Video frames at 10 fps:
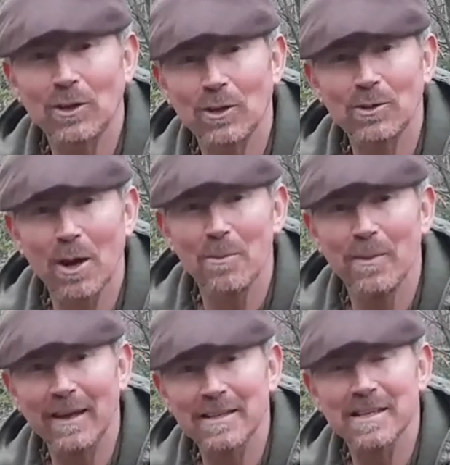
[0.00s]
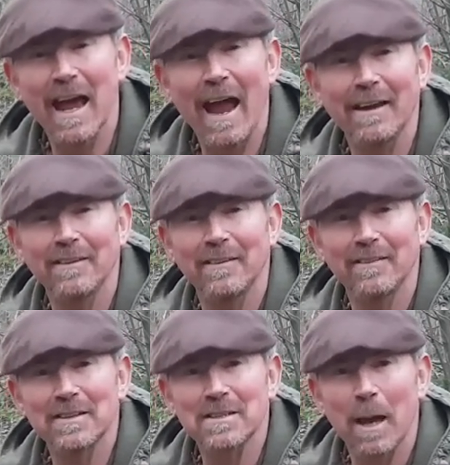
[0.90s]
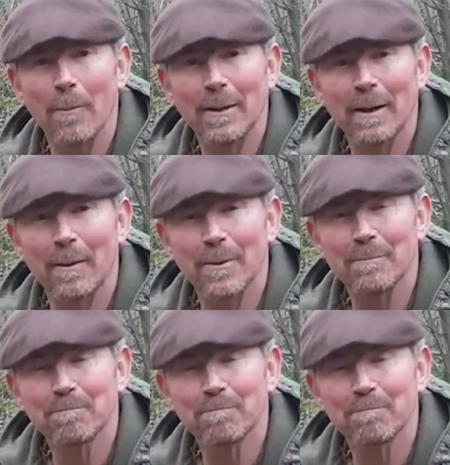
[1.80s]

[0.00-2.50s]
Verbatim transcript: you don't miss anything that's coming up.